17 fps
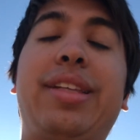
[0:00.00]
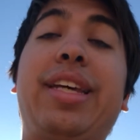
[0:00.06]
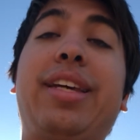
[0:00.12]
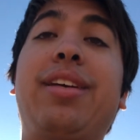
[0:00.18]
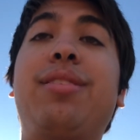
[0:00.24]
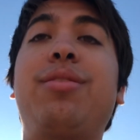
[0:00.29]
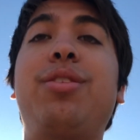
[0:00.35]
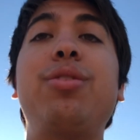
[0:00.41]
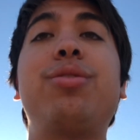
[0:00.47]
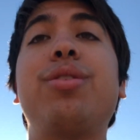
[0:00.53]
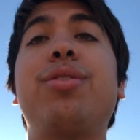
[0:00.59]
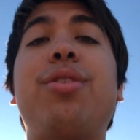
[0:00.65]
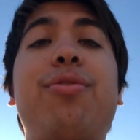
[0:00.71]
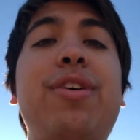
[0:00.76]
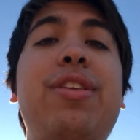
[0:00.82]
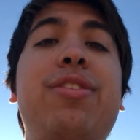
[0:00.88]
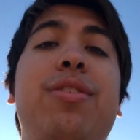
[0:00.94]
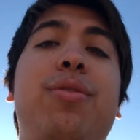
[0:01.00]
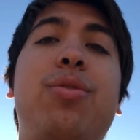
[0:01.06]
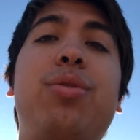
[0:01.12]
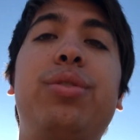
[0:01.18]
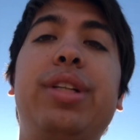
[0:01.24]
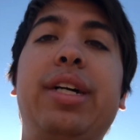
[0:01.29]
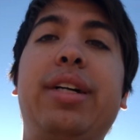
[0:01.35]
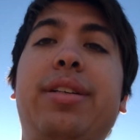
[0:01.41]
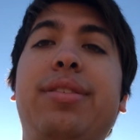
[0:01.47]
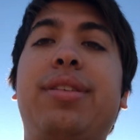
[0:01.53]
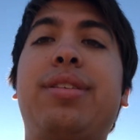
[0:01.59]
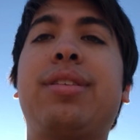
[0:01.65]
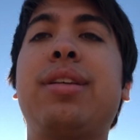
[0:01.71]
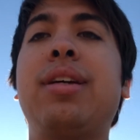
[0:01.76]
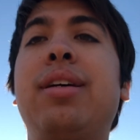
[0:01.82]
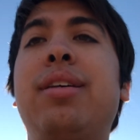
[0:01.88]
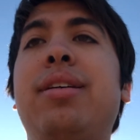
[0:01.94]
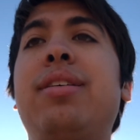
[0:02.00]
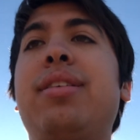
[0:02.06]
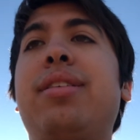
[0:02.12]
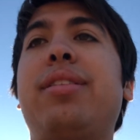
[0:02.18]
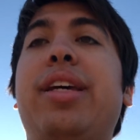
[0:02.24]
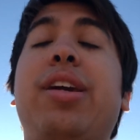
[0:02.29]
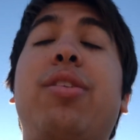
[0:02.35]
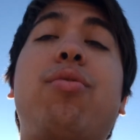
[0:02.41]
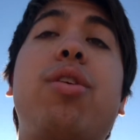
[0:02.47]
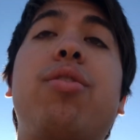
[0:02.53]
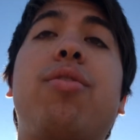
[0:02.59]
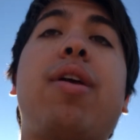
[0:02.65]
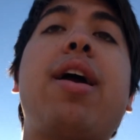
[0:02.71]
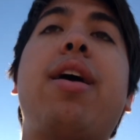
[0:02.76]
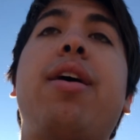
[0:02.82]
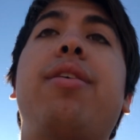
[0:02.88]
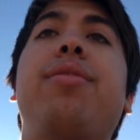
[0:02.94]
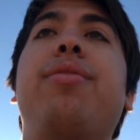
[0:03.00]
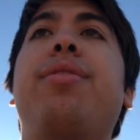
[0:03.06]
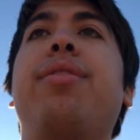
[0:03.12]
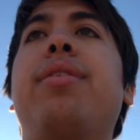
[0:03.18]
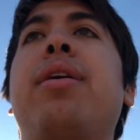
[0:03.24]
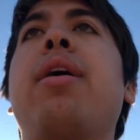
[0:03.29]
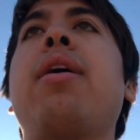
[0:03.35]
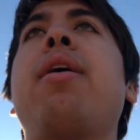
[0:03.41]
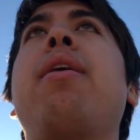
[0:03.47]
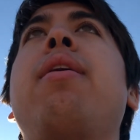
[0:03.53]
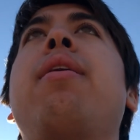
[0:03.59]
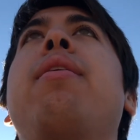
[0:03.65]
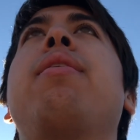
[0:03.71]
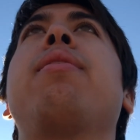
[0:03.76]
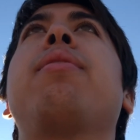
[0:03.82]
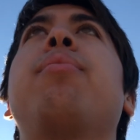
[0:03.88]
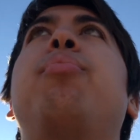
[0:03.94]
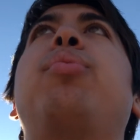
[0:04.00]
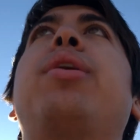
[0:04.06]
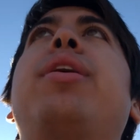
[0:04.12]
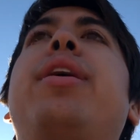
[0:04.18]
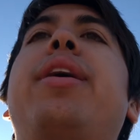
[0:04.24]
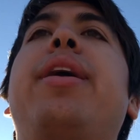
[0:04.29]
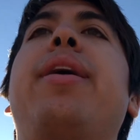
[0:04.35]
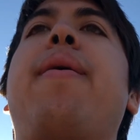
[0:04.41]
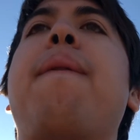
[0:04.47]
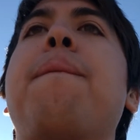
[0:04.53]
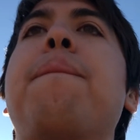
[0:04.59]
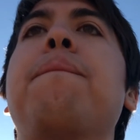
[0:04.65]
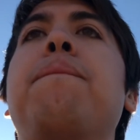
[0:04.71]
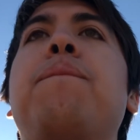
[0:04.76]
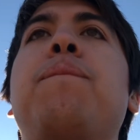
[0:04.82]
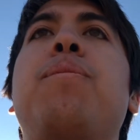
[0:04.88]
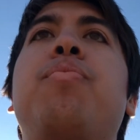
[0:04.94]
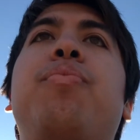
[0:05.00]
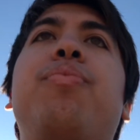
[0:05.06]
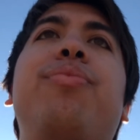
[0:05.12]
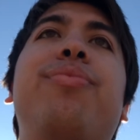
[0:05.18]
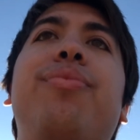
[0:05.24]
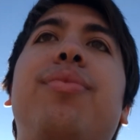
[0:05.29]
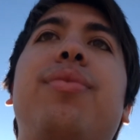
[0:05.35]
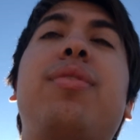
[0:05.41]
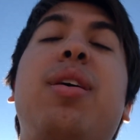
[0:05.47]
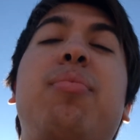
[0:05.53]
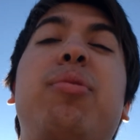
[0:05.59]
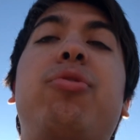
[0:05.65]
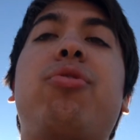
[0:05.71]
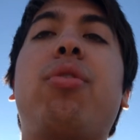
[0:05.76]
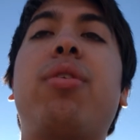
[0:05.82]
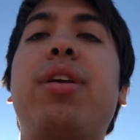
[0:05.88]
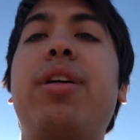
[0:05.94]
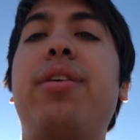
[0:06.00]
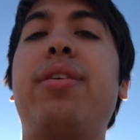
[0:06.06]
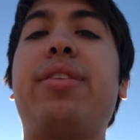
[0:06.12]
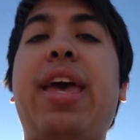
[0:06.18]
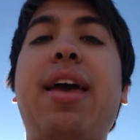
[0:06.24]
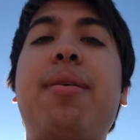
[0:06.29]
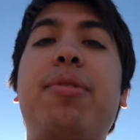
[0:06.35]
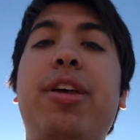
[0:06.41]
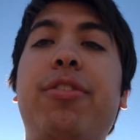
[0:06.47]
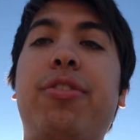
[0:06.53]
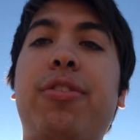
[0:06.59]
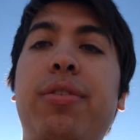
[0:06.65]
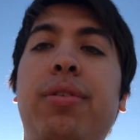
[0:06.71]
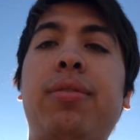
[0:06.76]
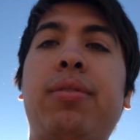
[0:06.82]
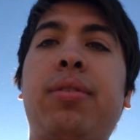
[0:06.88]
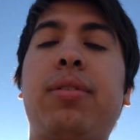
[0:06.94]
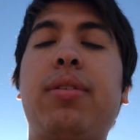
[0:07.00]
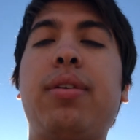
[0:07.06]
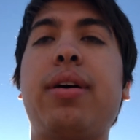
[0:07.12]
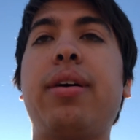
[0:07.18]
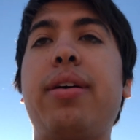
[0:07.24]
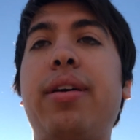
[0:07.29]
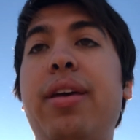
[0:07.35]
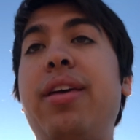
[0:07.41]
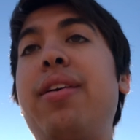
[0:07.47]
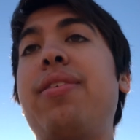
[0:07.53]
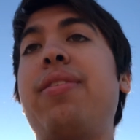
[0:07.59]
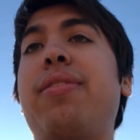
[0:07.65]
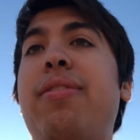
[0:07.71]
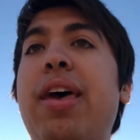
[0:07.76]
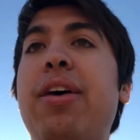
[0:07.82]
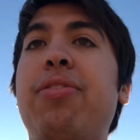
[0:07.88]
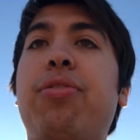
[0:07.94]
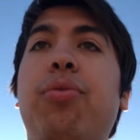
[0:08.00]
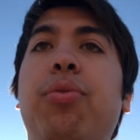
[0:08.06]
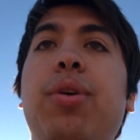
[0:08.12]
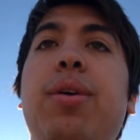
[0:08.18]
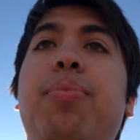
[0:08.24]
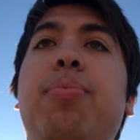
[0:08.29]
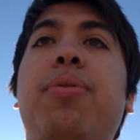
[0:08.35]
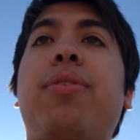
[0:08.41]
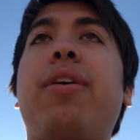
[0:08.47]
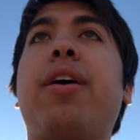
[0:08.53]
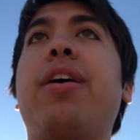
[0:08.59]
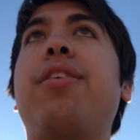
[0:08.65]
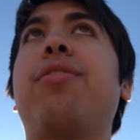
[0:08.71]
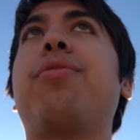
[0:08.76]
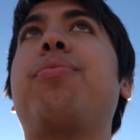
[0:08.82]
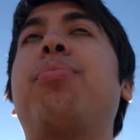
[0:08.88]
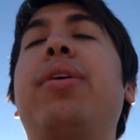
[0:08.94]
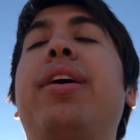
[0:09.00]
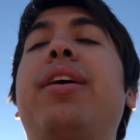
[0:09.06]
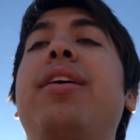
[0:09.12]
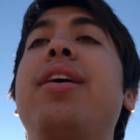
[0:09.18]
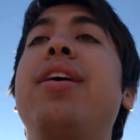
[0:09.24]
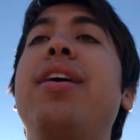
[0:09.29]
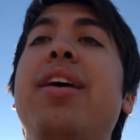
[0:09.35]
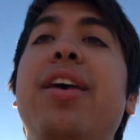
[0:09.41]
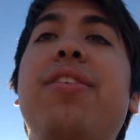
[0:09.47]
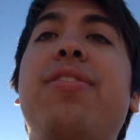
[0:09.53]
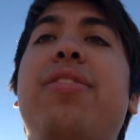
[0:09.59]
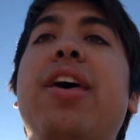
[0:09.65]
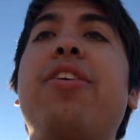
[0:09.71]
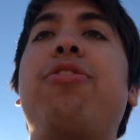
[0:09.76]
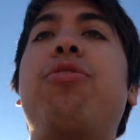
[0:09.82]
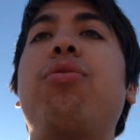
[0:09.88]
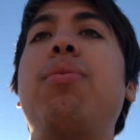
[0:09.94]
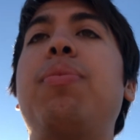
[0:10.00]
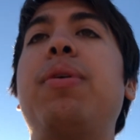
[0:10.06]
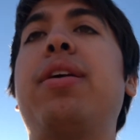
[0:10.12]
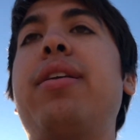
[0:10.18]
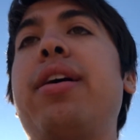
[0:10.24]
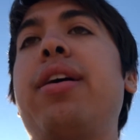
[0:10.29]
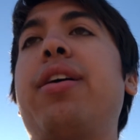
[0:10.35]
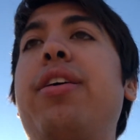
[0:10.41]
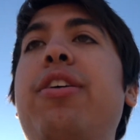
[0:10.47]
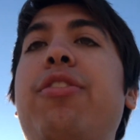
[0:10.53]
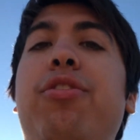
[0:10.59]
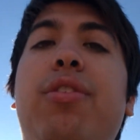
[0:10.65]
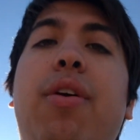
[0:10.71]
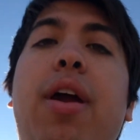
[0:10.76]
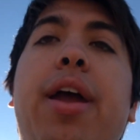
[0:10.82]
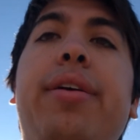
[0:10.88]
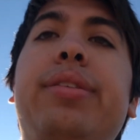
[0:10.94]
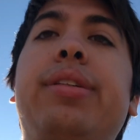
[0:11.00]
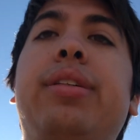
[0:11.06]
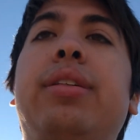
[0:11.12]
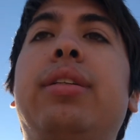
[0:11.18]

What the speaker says: They can use their defensive cooldowns, they can run around, but a majority of their damage is Death Sweep / Blade, is Death Sweep and Annihilation, right?